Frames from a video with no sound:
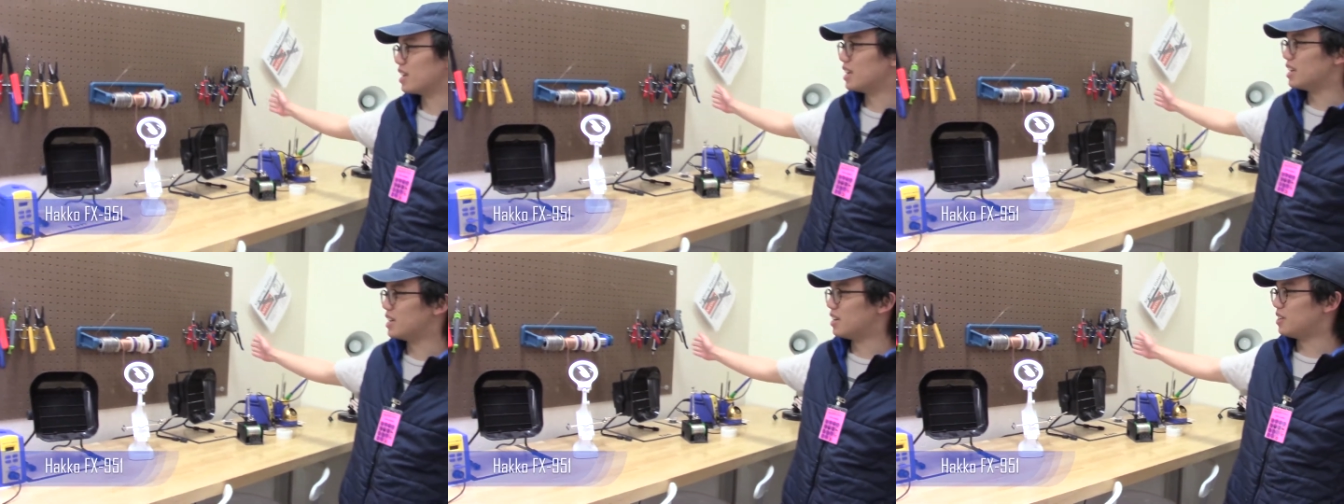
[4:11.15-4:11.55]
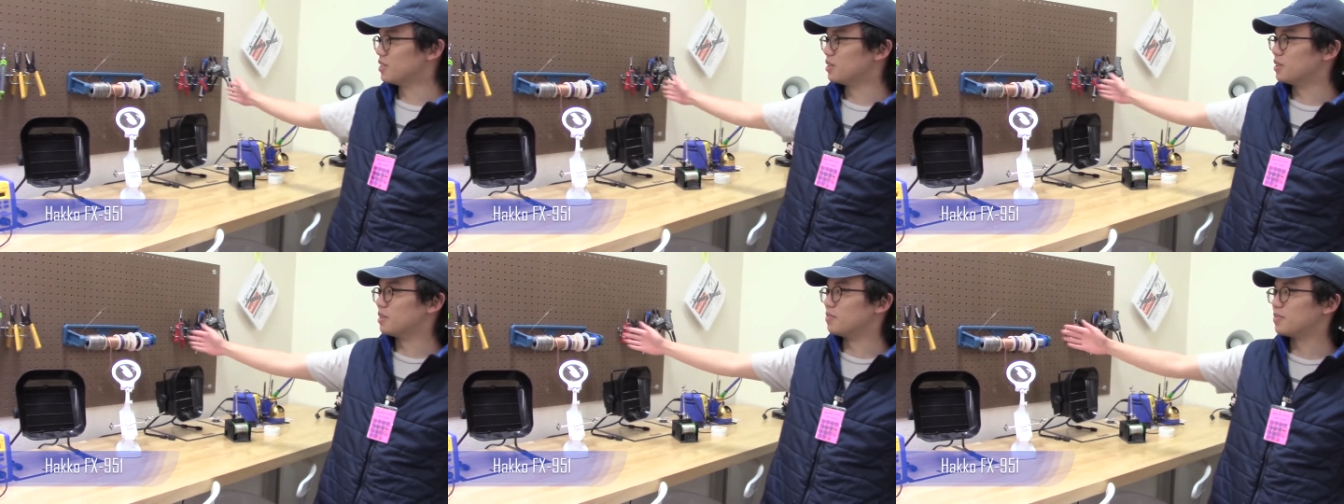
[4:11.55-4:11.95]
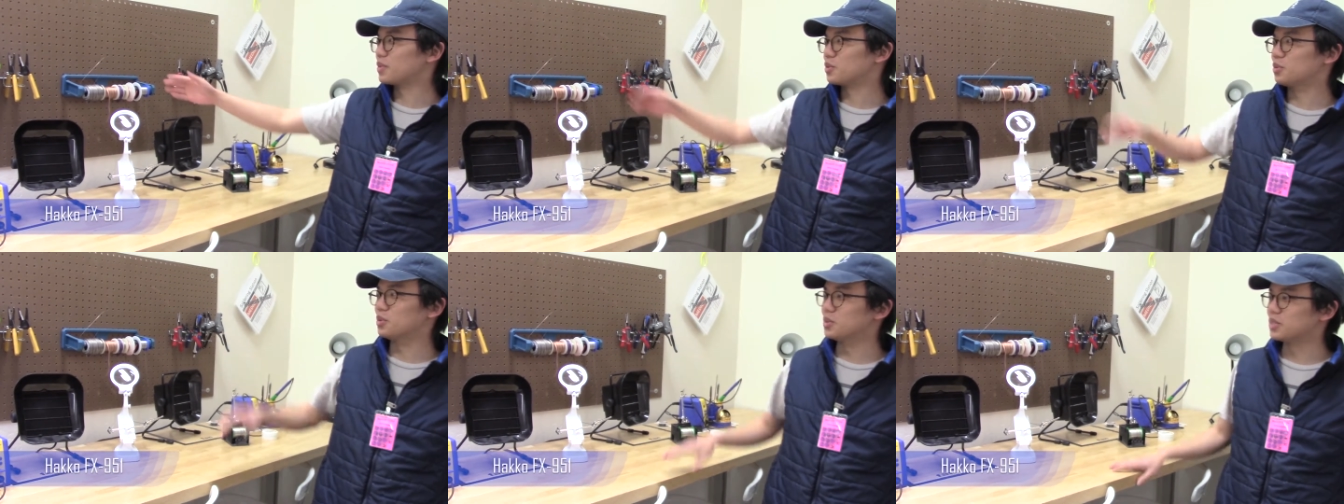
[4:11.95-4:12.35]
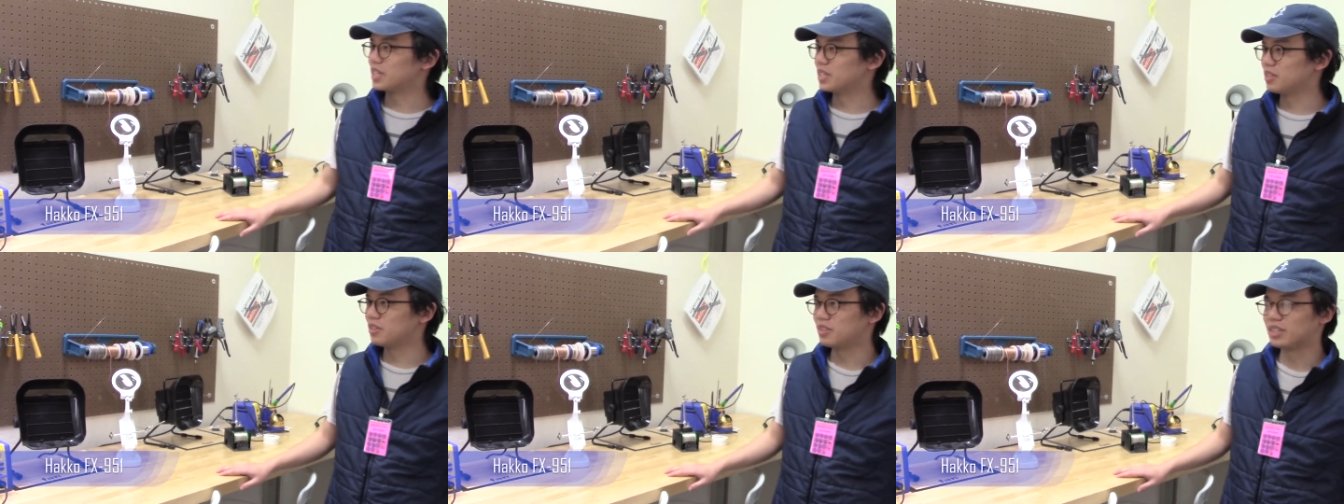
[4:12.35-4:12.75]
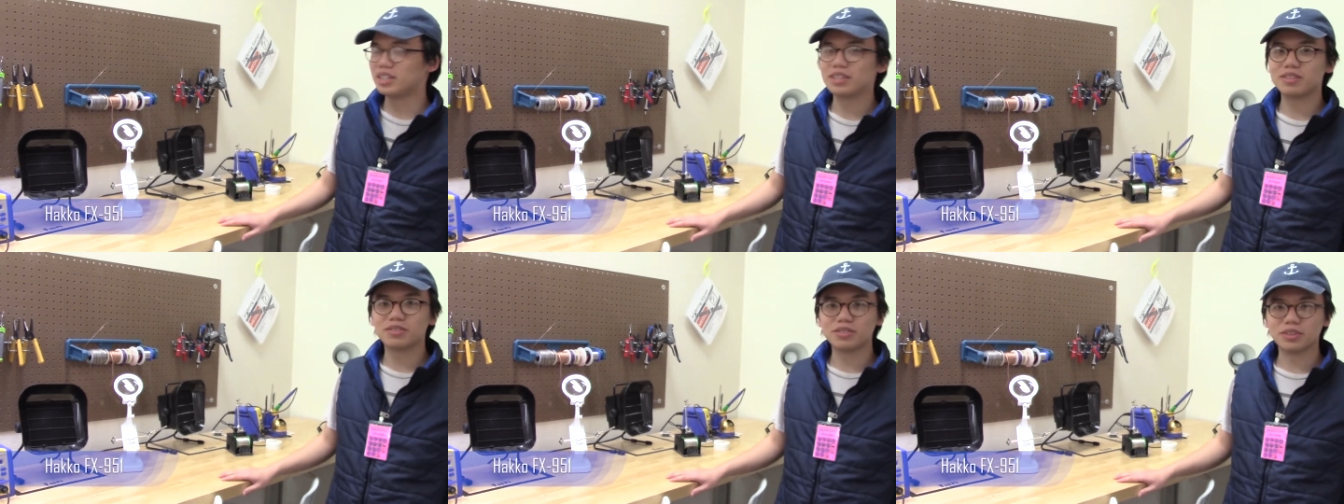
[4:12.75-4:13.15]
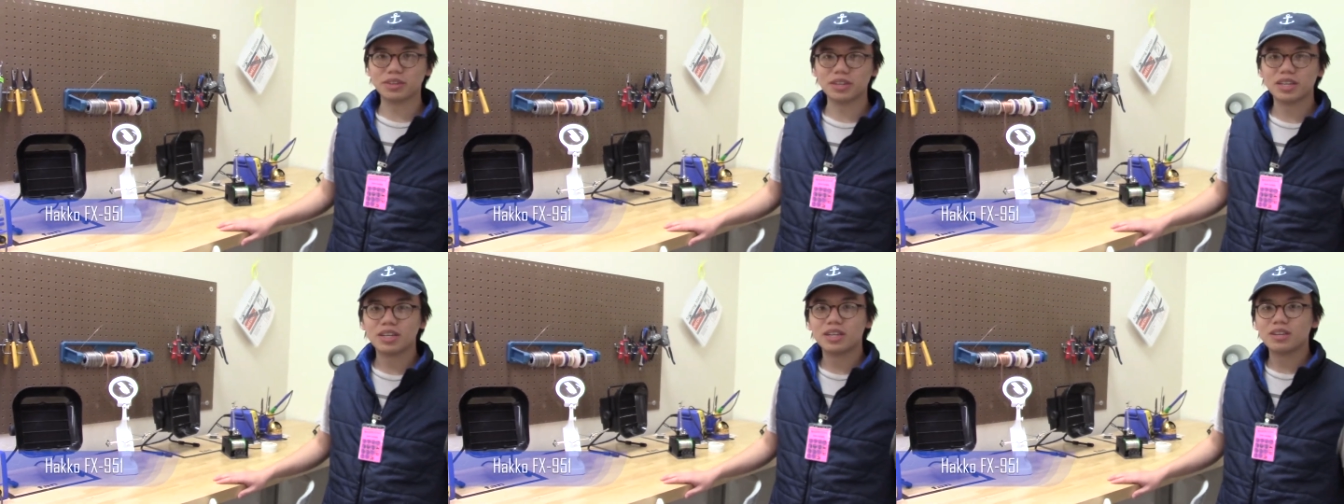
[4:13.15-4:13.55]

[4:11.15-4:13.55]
all the tools that you need for